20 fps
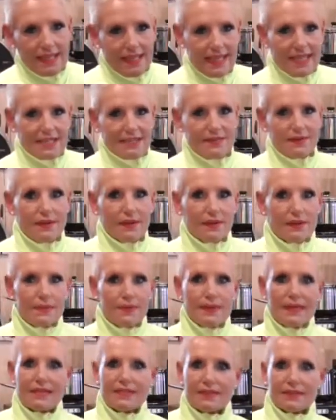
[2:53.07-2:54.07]
there's a very
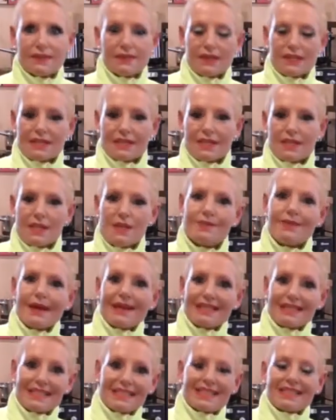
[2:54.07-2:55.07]
big difference and you
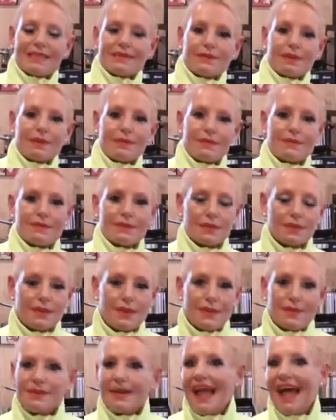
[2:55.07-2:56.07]
might sit somewhere in
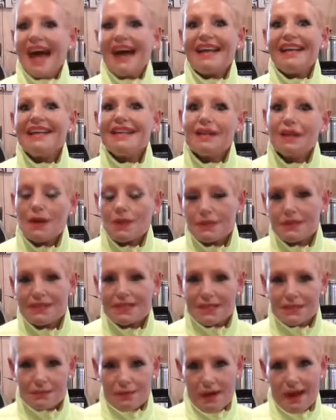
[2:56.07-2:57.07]
between, but how do you know
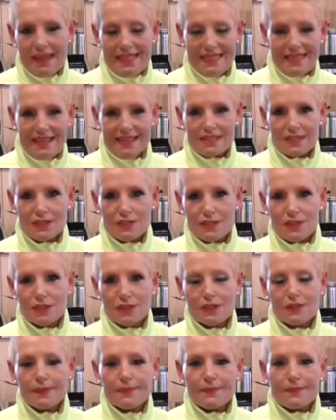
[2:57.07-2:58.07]
what's the right thing to
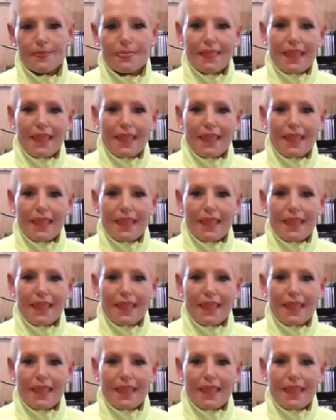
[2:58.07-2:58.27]
do?